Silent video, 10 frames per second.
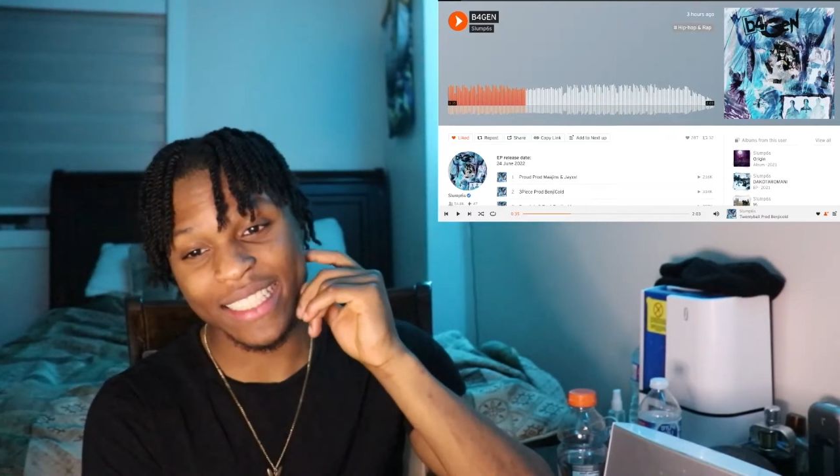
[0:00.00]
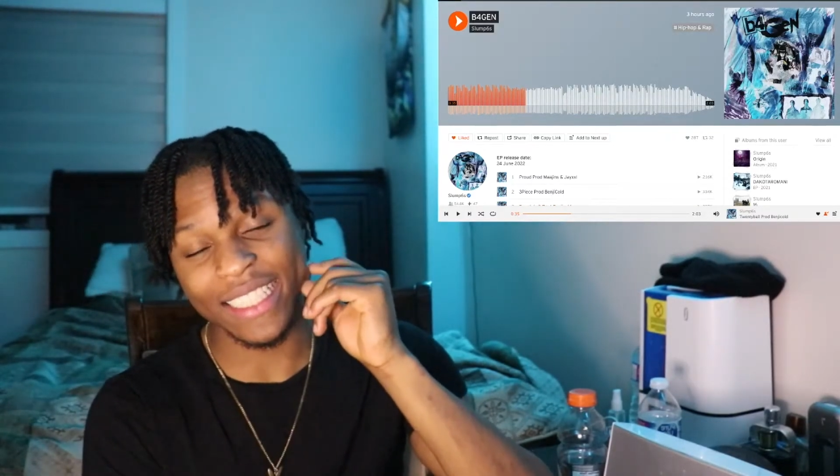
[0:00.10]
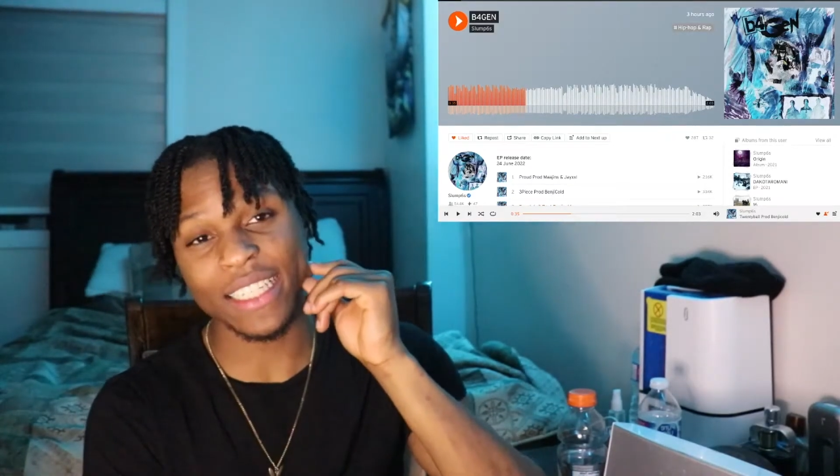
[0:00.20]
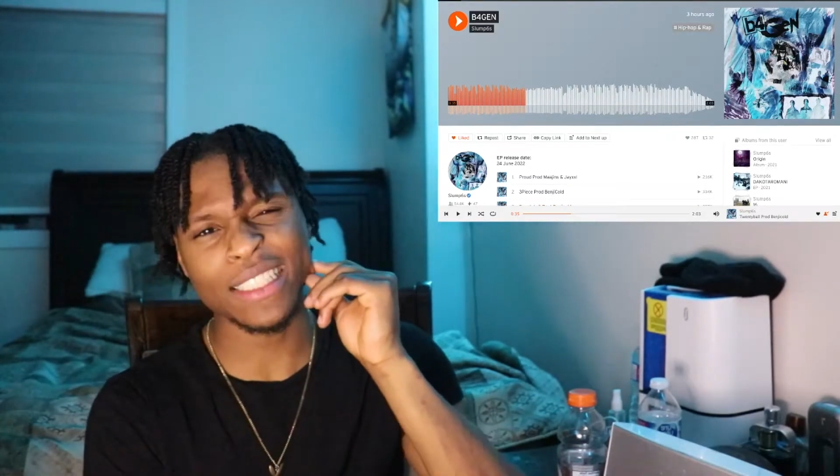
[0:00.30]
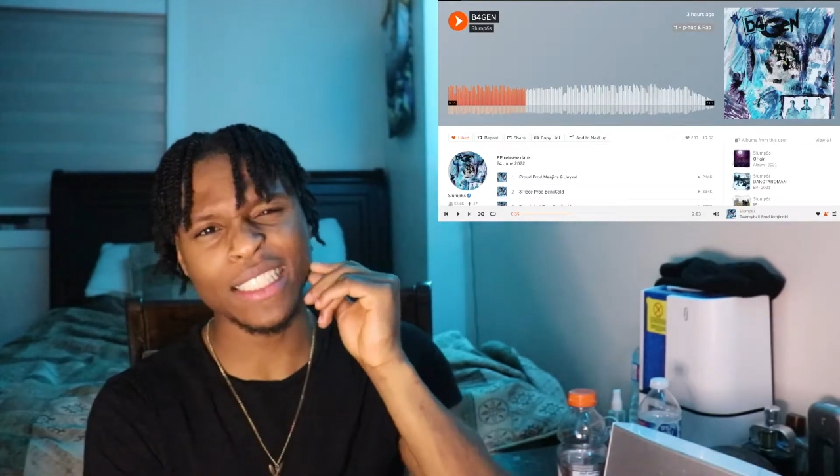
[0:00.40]

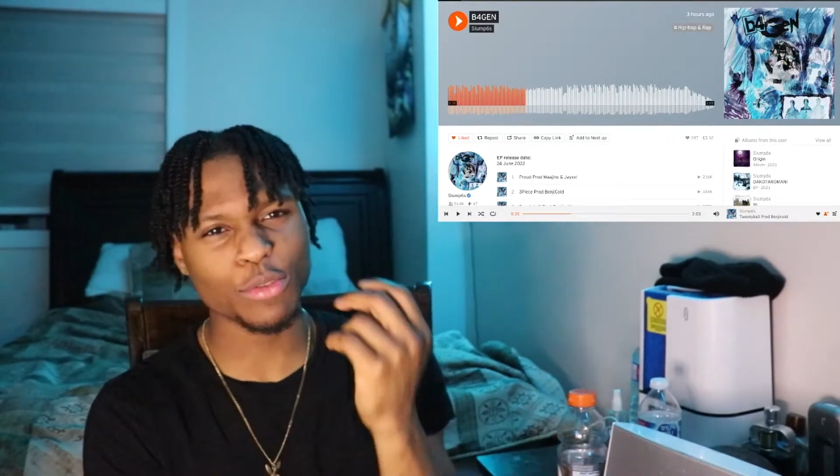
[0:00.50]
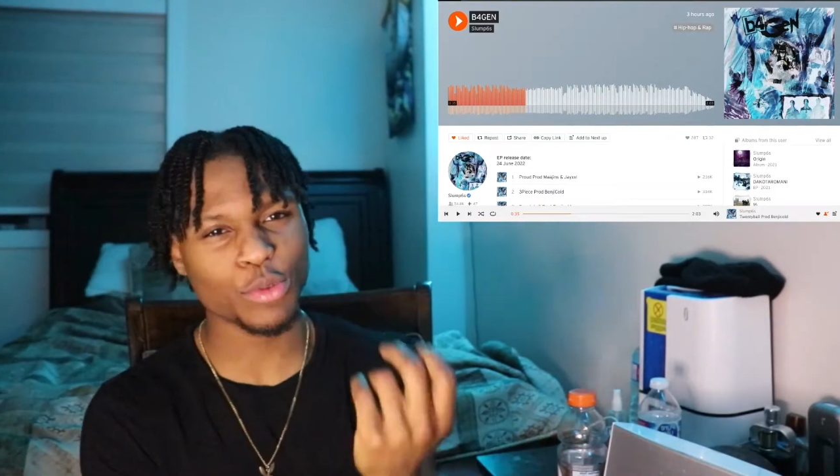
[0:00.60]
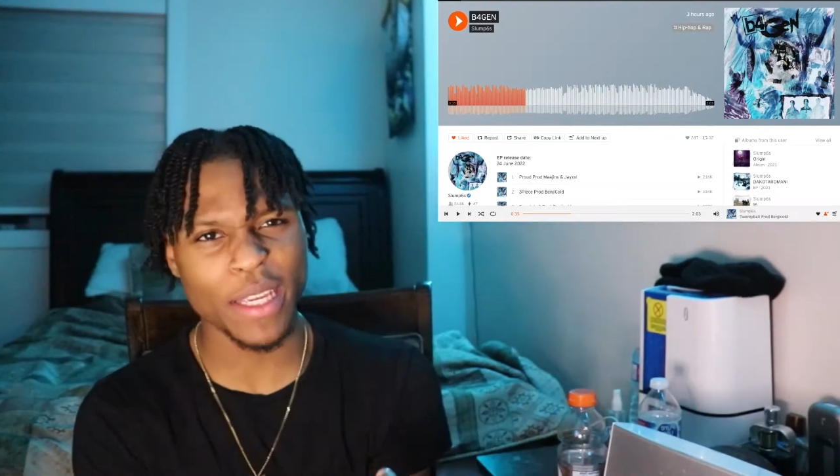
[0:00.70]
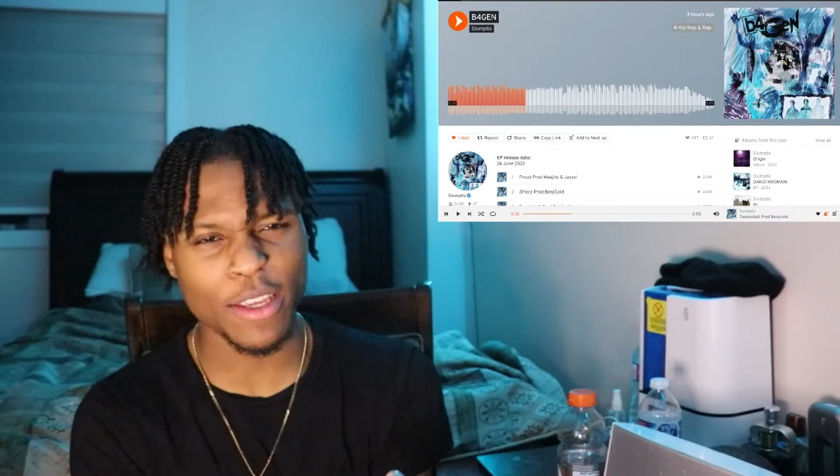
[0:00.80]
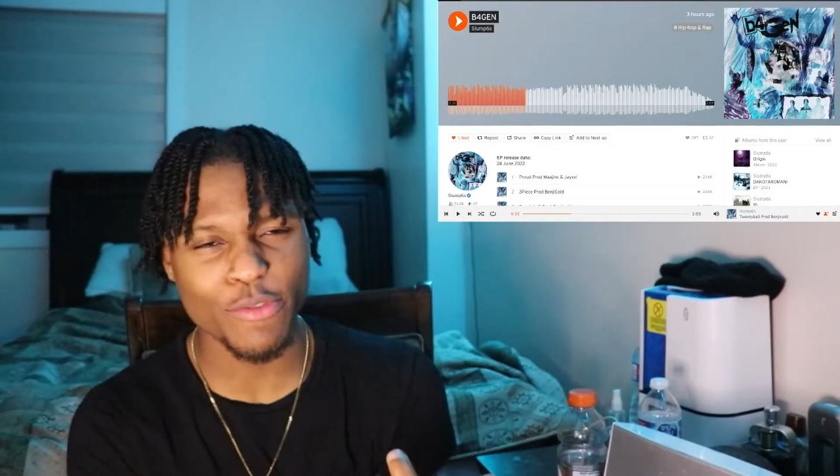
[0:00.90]
Because niggas was
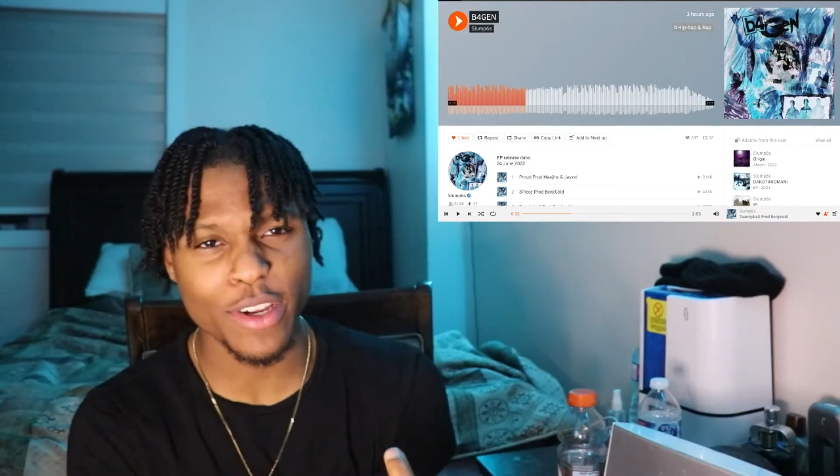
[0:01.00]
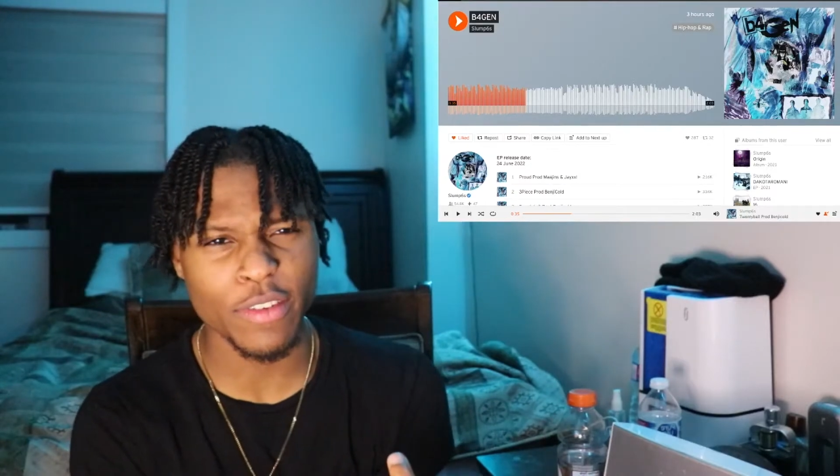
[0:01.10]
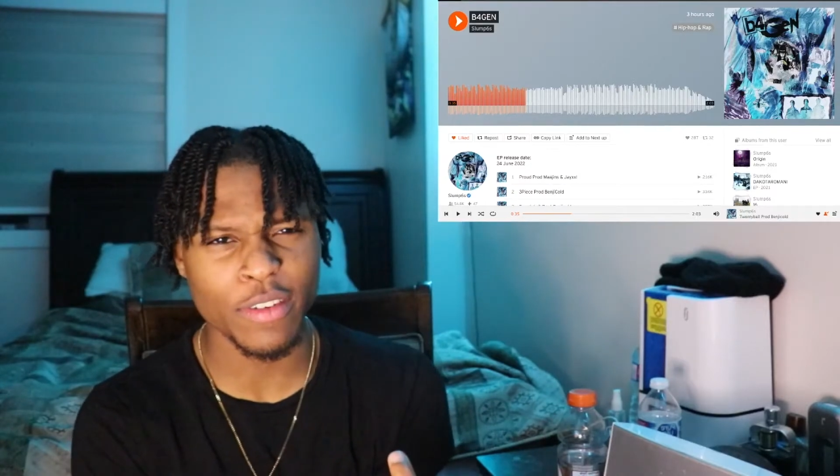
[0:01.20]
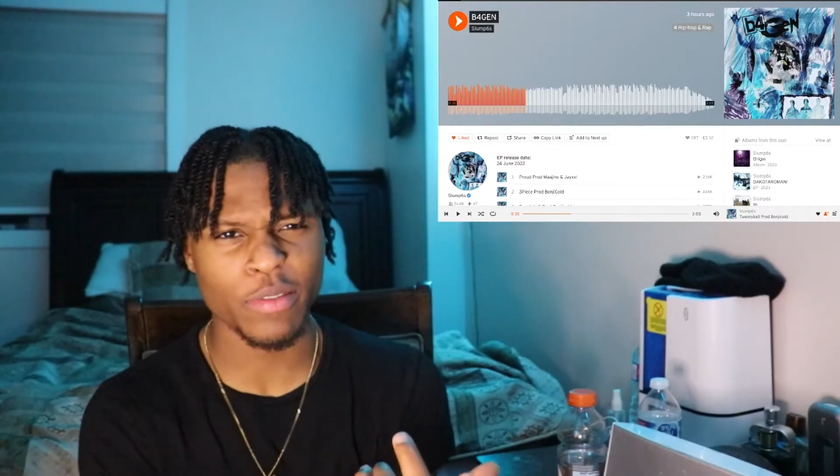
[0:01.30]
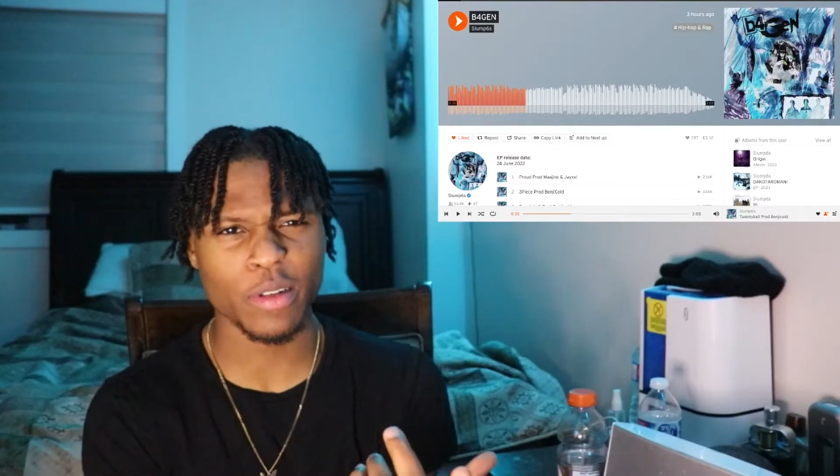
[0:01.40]
making fun of him for,